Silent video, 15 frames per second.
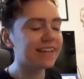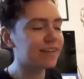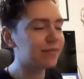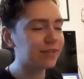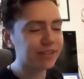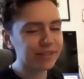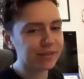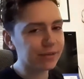It
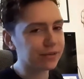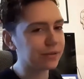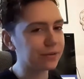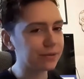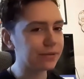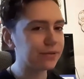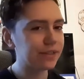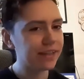was so
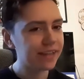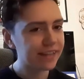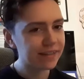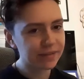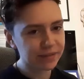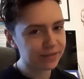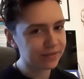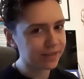cool.
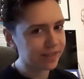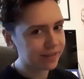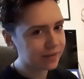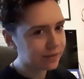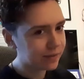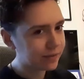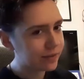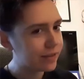It was really
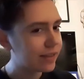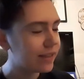cool.